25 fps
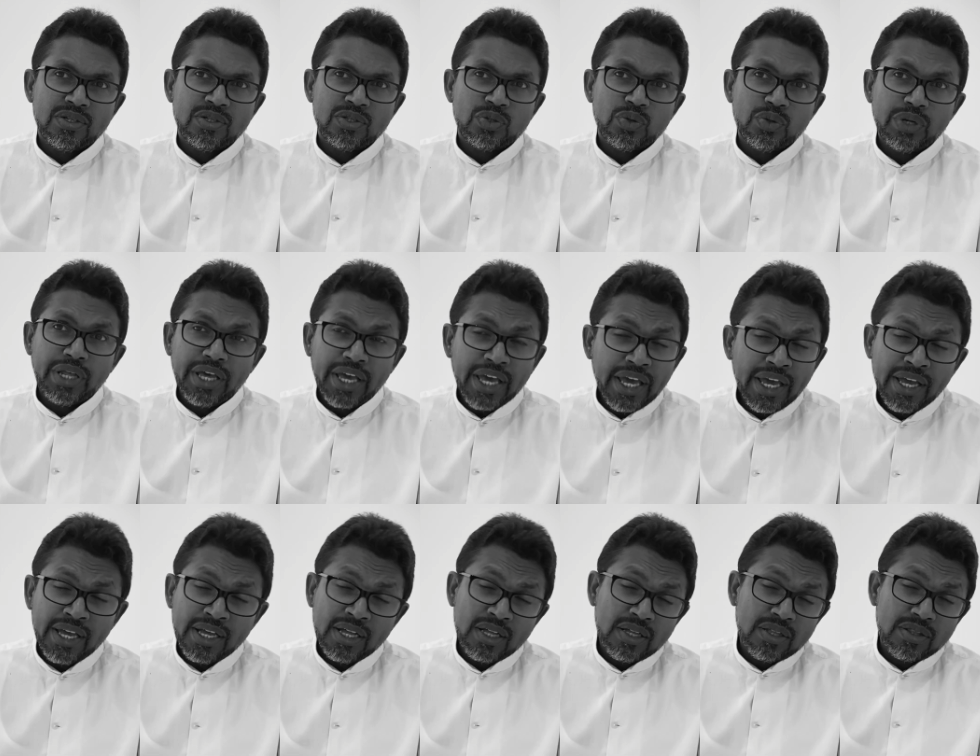
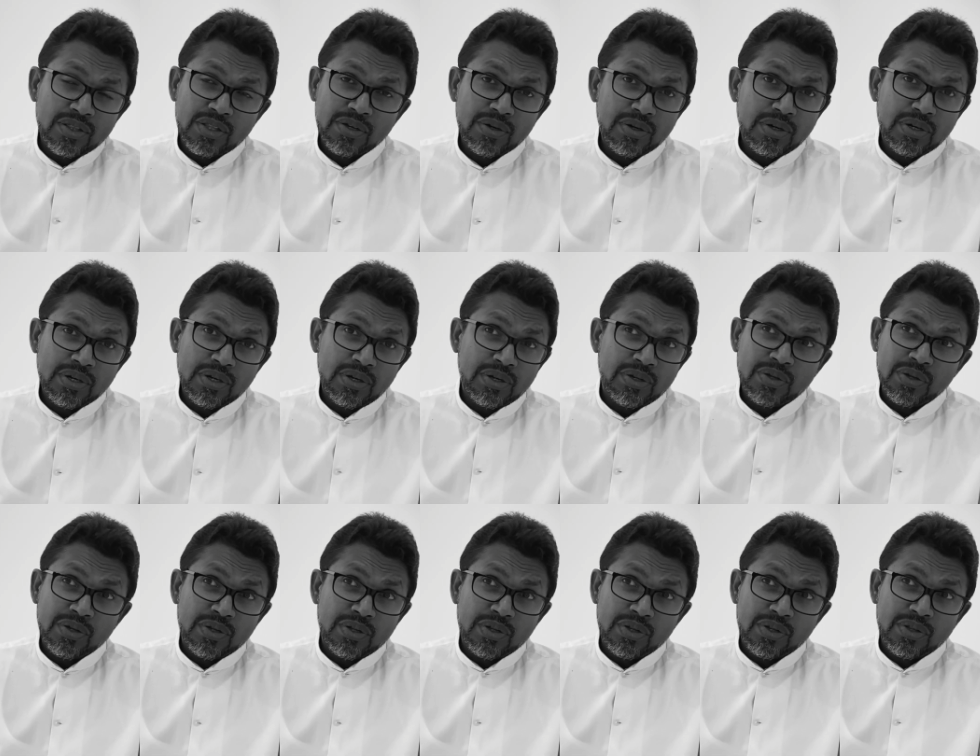Today, the,
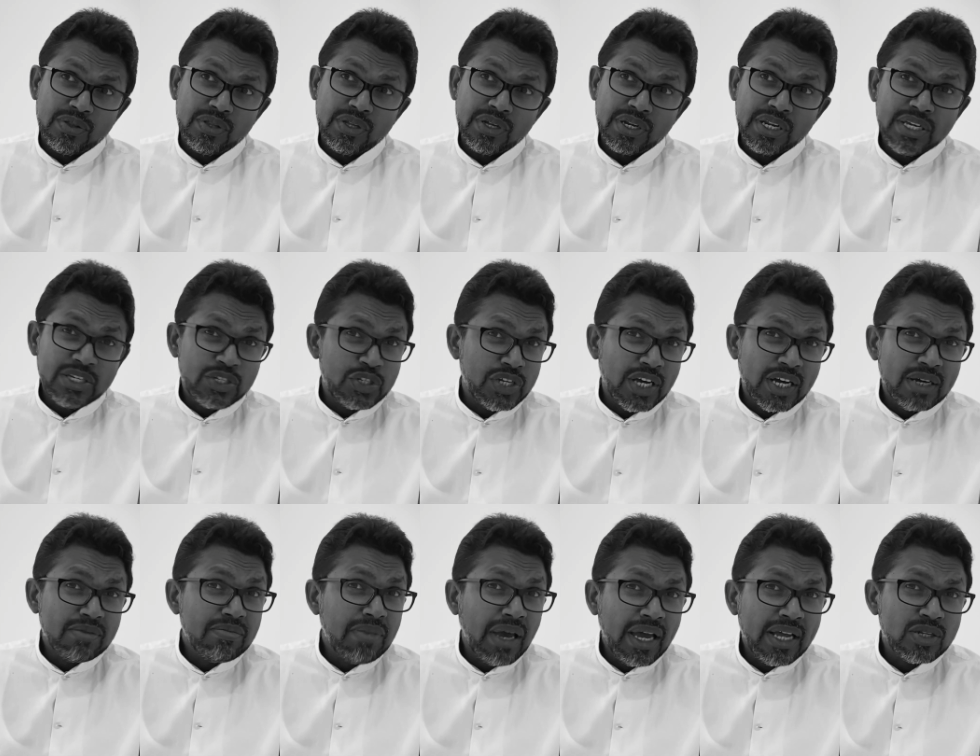the rich
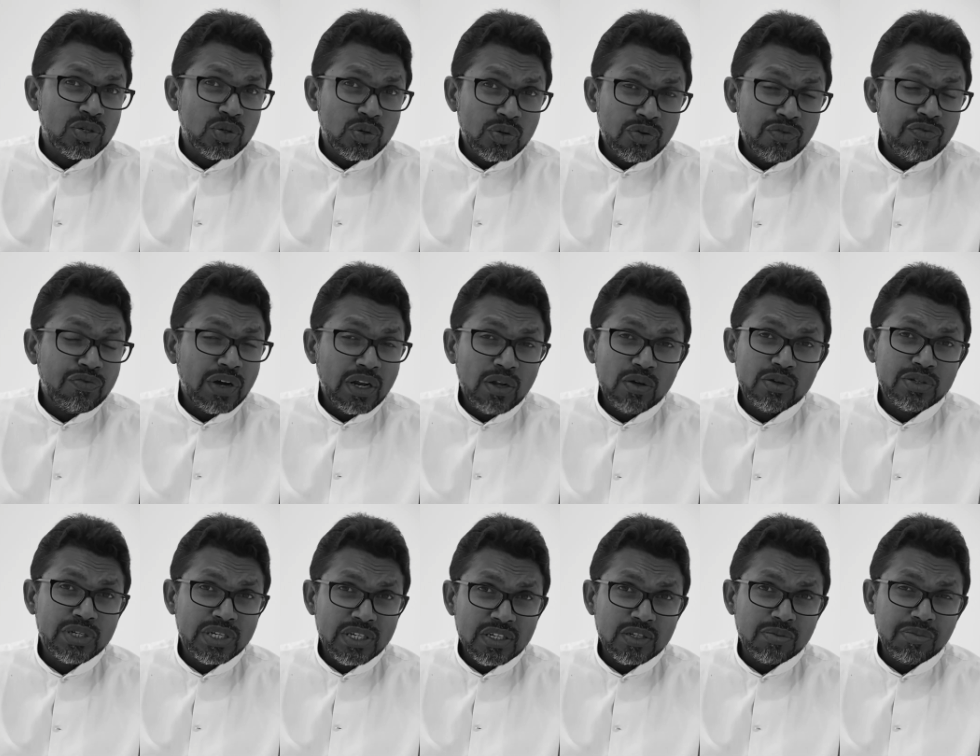young man couldn't follow
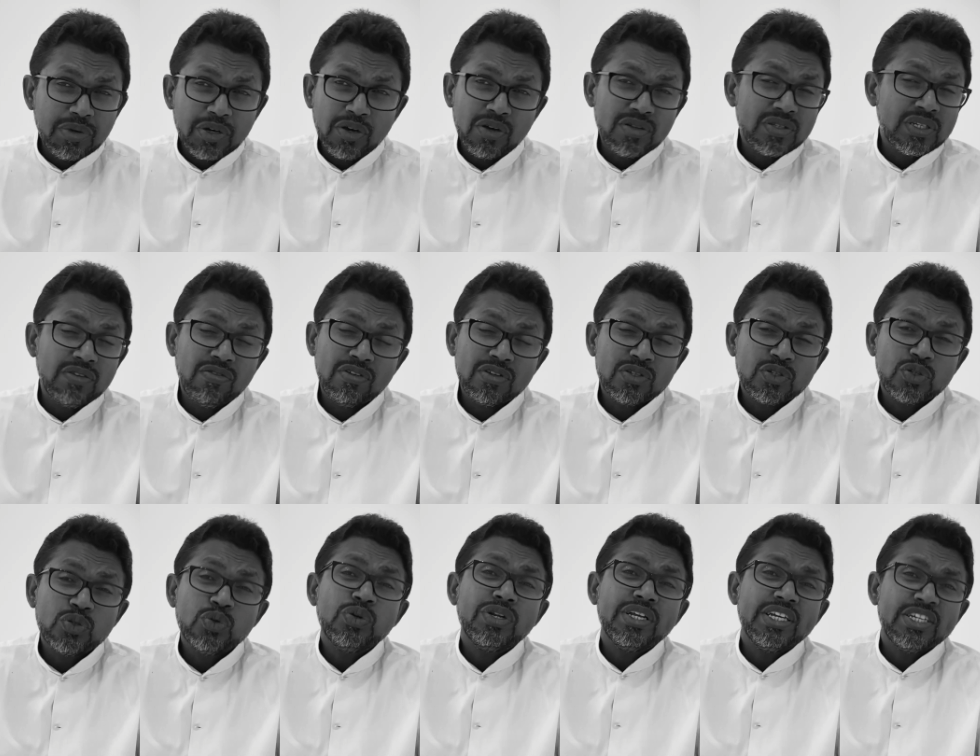Jesus because he was
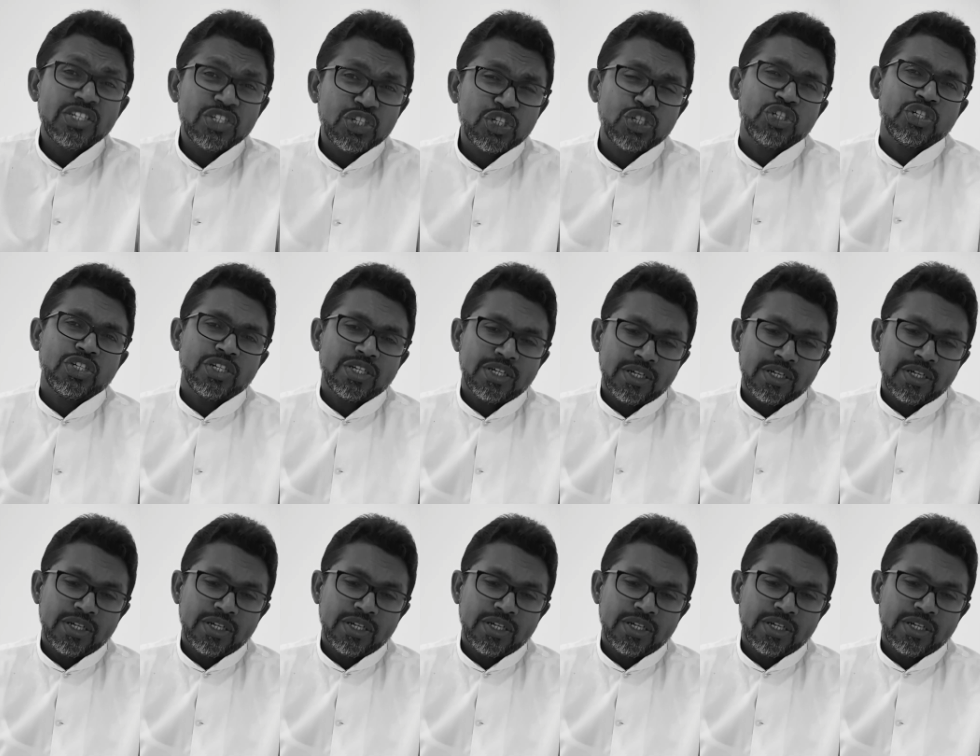too rich.